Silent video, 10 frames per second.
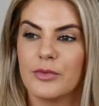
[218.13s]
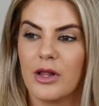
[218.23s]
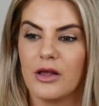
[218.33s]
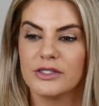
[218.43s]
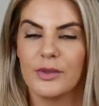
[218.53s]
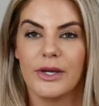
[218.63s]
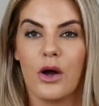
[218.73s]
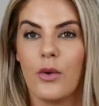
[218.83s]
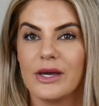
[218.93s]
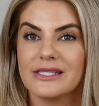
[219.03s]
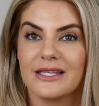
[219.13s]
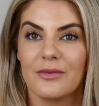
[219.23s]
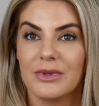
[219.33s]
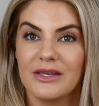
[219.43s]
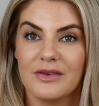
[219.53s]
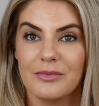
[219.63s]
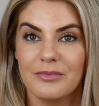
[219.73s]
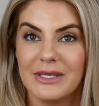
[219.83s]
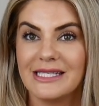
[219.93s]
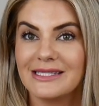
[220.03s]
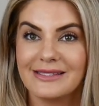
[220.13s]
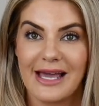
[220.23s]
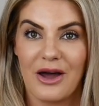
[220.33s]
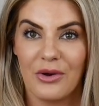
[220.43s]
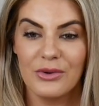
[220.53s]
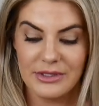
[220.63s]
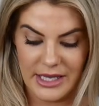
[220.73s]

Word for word: but also I always end up leaving pieces out,